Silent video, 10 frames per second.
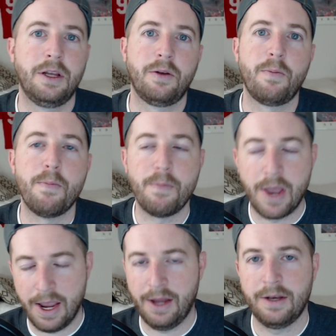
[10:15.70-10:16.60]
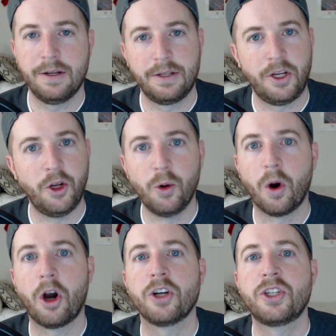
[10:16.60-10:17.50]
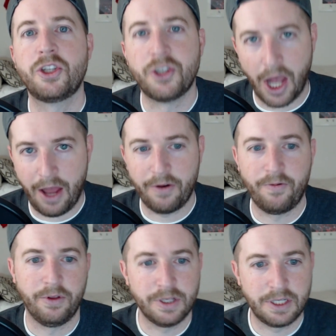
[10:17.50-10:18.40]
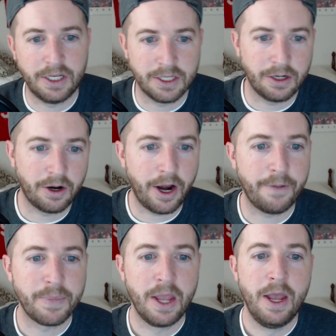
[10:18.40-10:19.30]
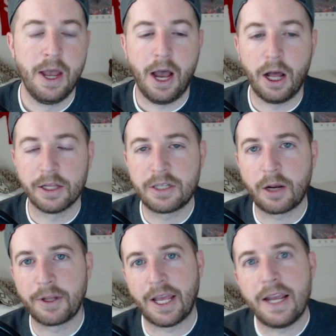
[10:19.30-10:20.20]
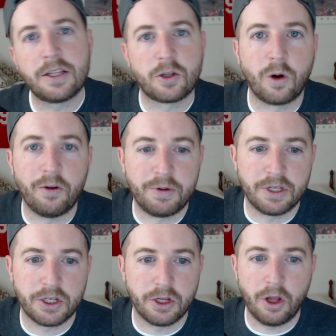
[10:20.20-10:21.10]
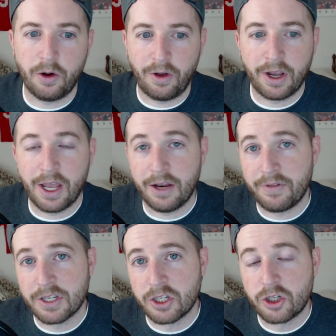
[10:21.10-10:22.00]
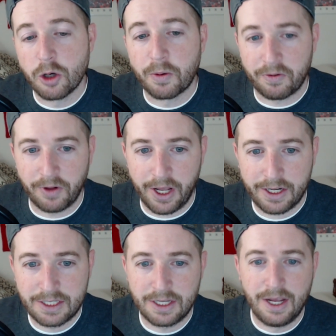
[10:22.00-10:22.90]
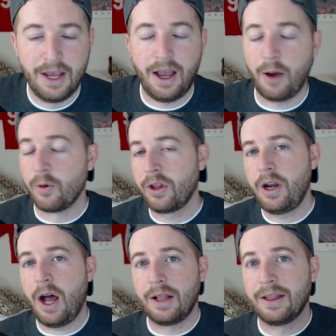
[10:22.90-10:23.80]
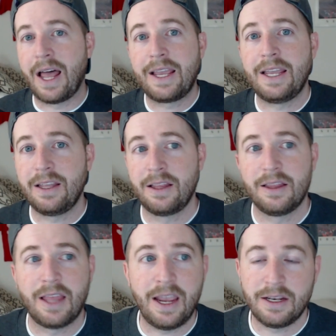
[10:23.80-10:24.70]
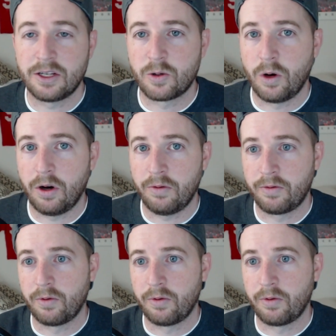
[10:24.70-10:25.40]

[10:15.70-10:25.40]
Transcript: man, you are set for the season. All right. Let's talk about the 8 to 12 position, though. Again, if this is super flex, I'm really not liking the 8 to 12